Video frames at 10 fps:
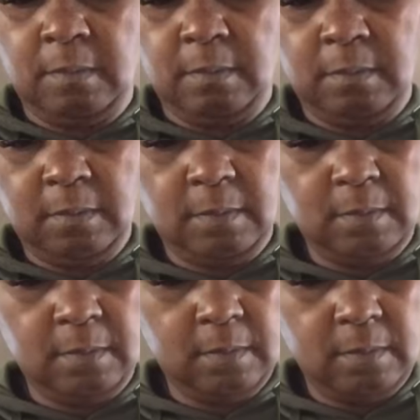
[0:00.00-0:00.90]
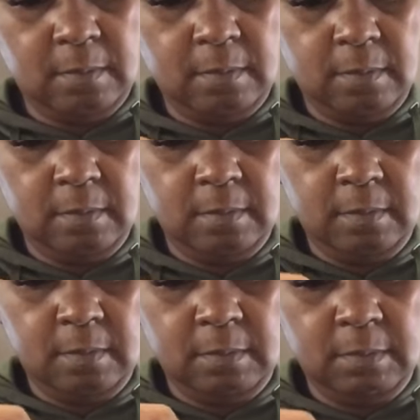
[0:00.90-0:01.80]

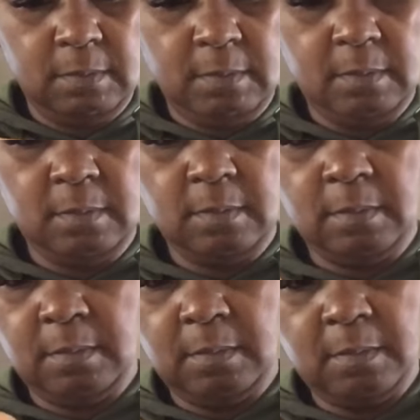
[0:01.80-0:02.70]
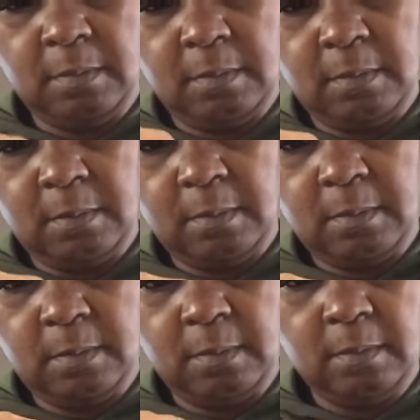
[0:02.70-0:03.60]

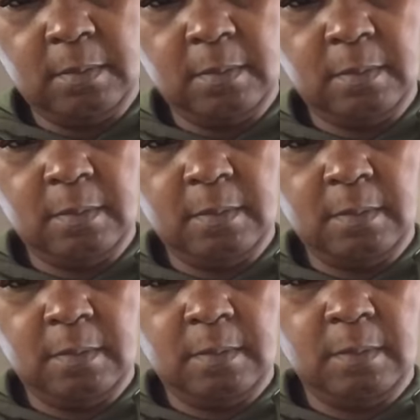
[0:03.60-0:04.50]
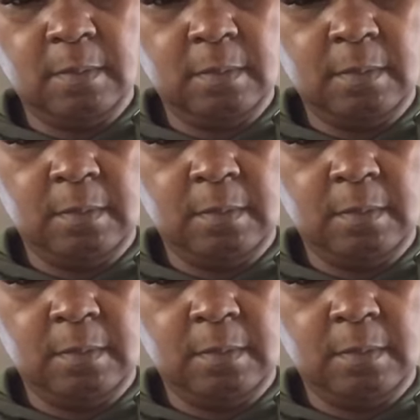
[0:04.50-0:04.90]
(no one is talking)